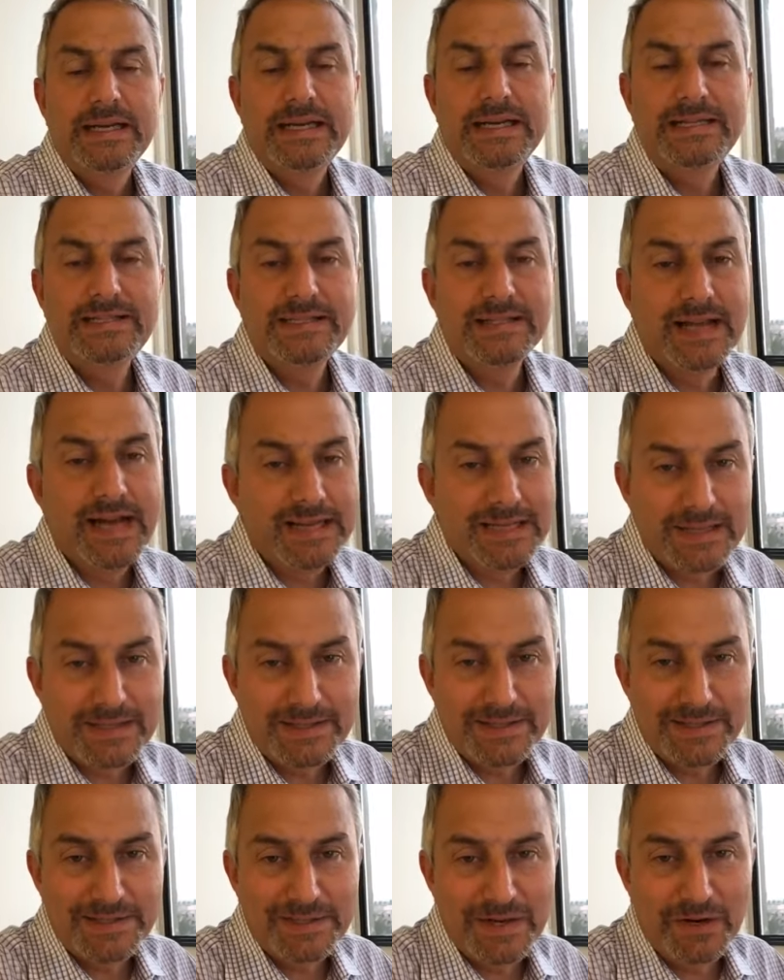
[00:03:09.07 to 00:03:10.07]
It's not
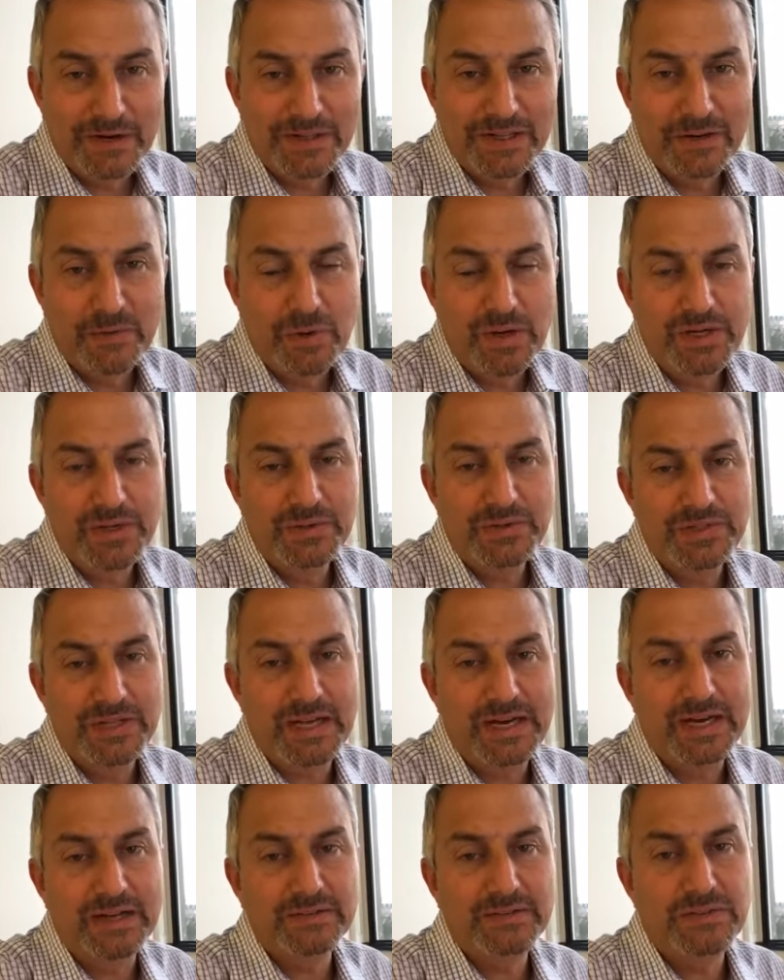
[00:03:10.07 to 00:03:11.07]
necessarily what you
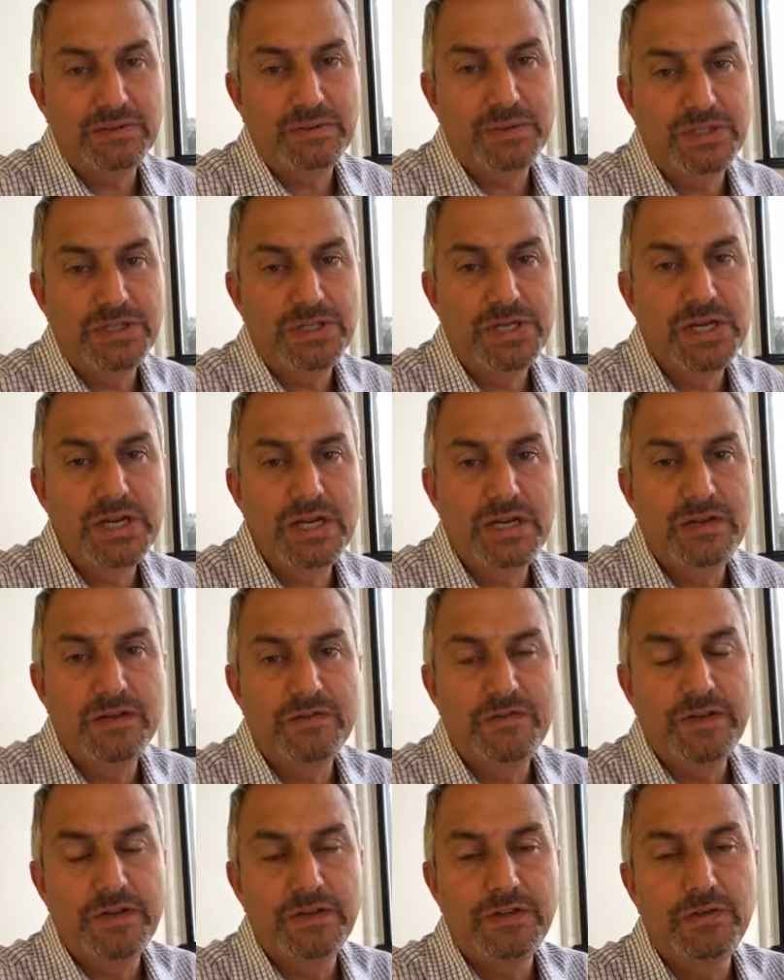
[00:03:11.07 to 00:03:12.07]
set out to
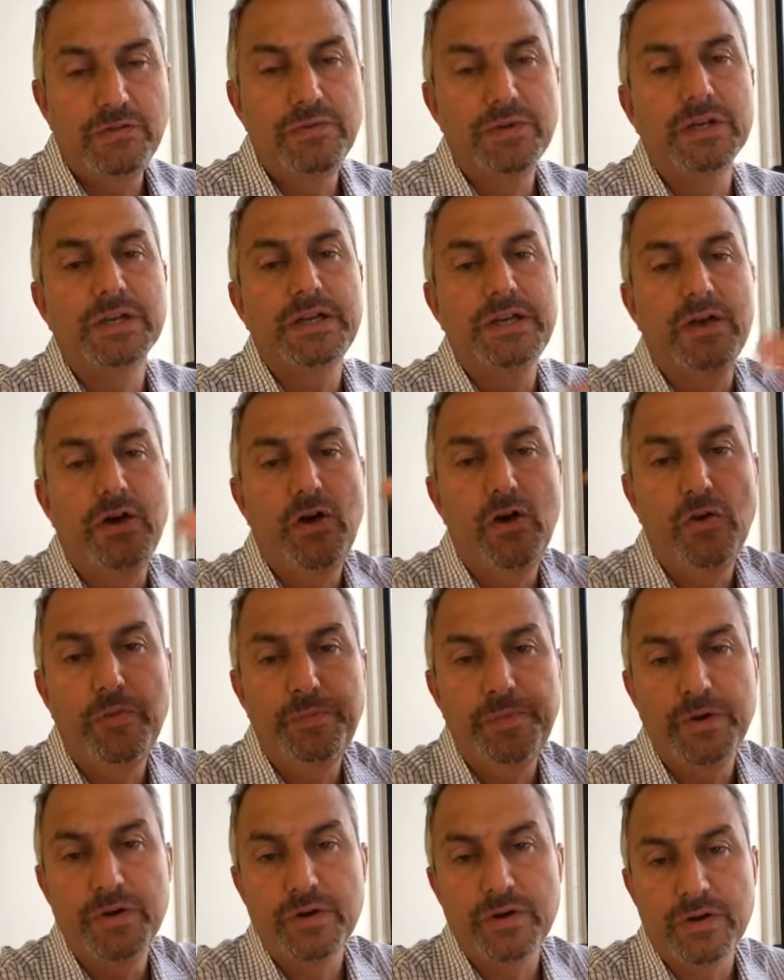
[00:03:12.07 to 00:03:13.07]
achieve, and you really
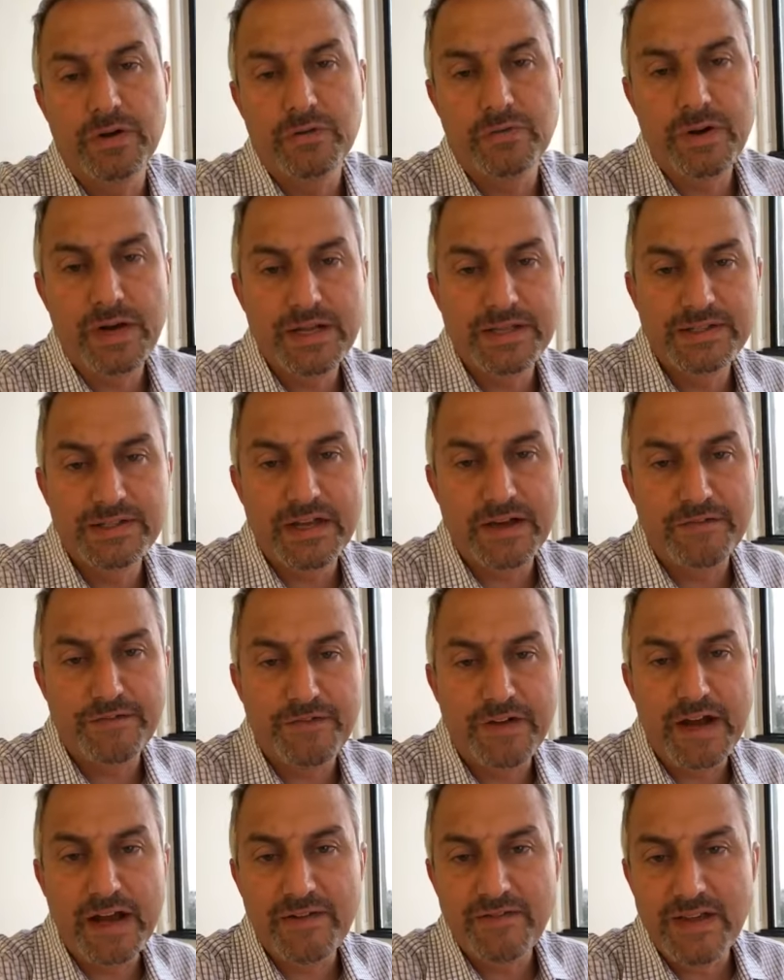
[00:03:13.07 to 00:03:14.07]
hope you're going to raise that
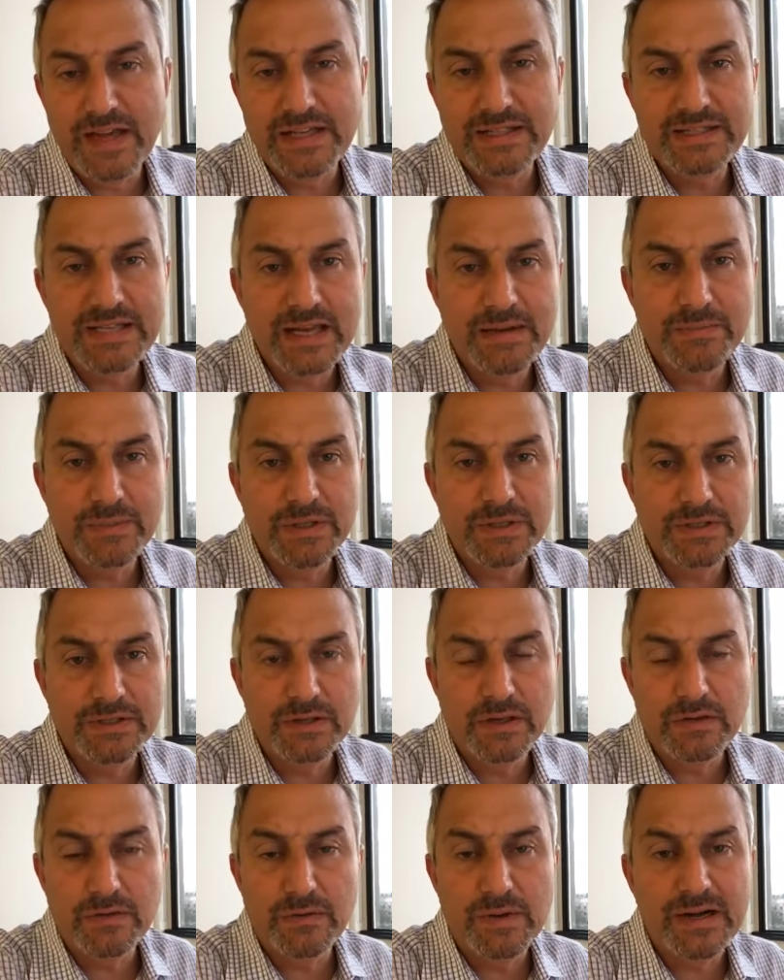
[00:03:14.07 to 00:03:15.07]
$5, $8, $10 million
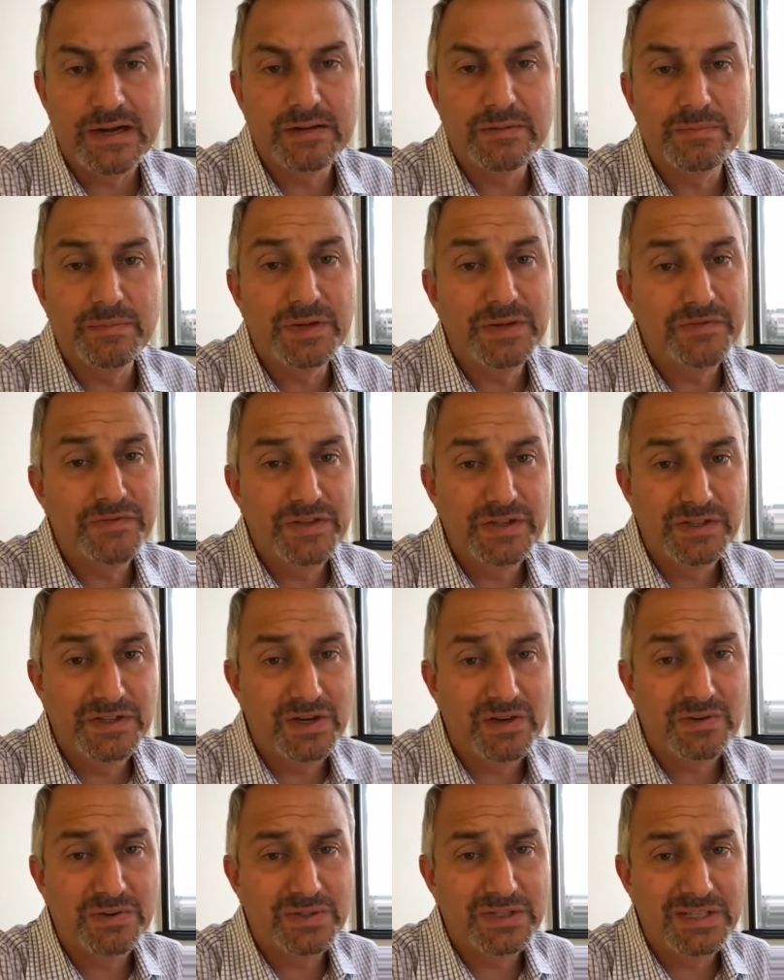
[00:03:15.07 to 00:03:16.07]
round, but if you
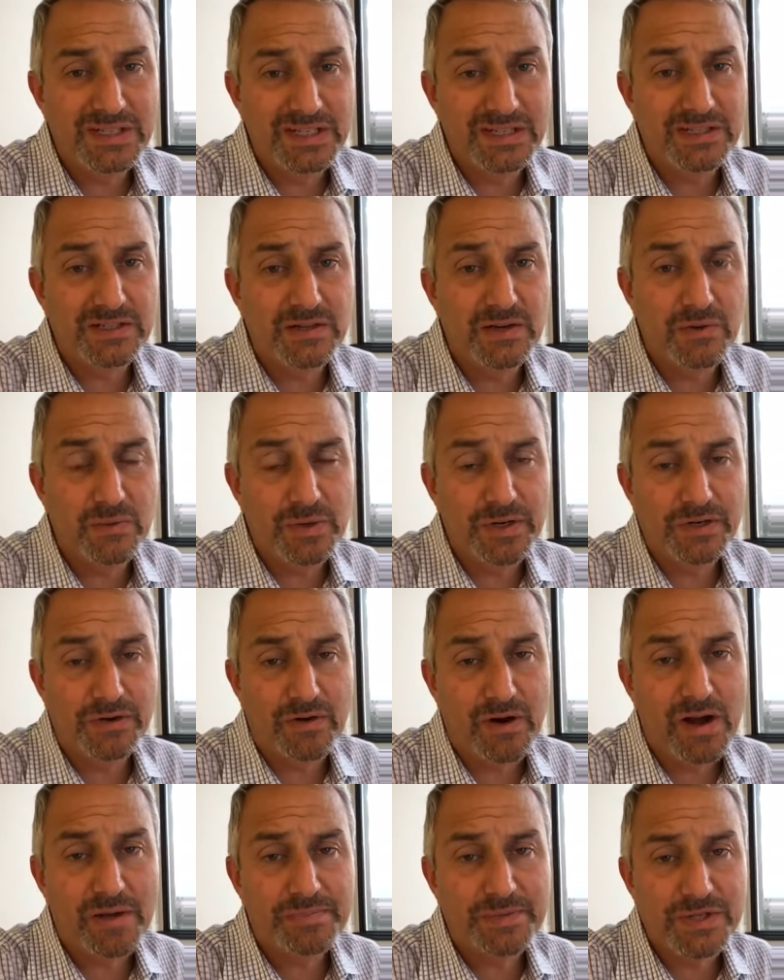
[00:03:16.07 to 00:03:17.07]
don't, you need to know what
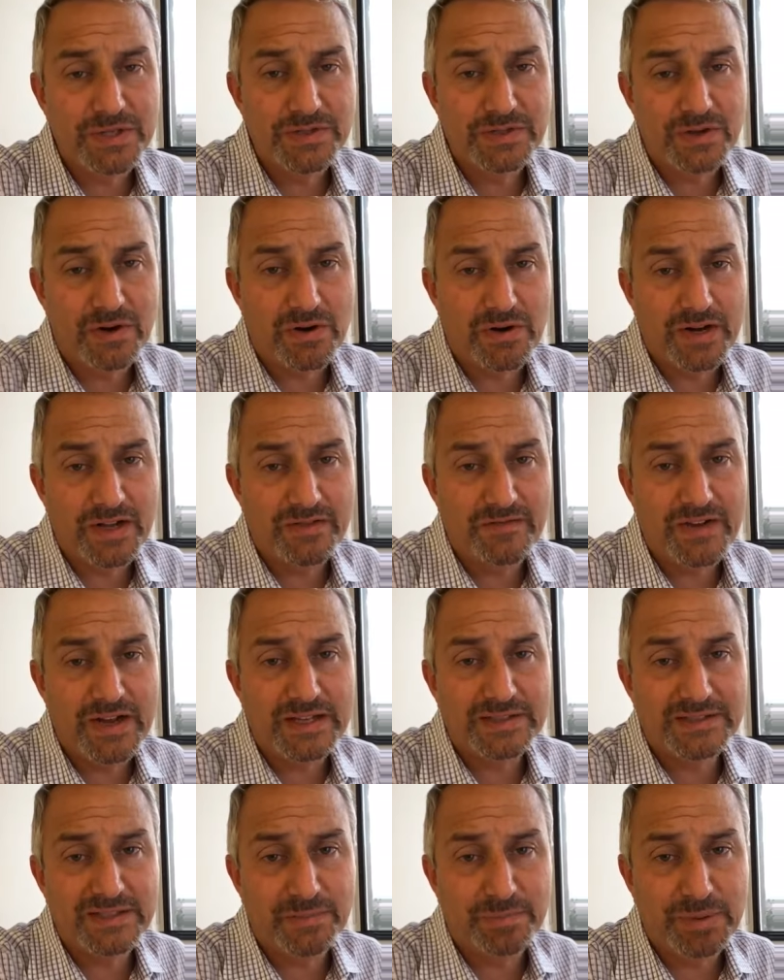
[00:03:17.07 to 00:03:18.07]
your options are in
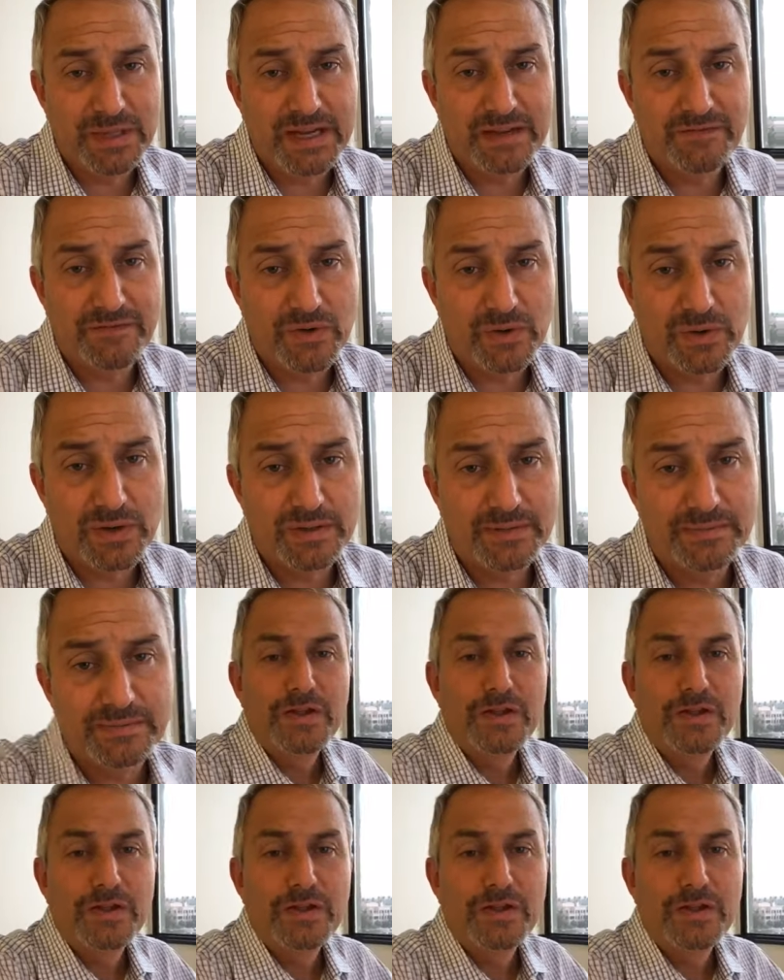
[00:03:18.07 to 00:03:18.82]
advance to plan for it.